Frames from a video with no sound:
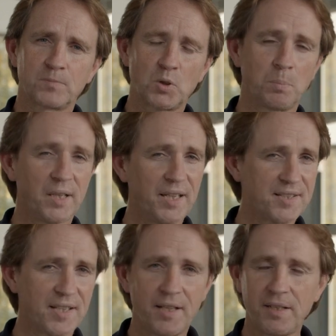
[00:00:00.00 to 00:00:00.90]
to
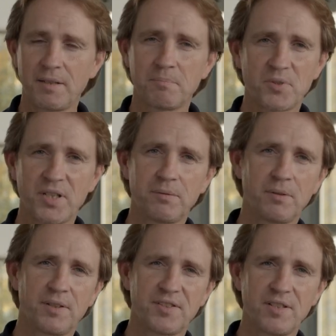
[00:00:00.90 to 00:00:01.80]
place any
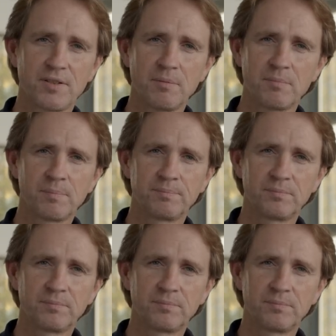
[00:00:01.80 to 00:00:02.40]
centering system.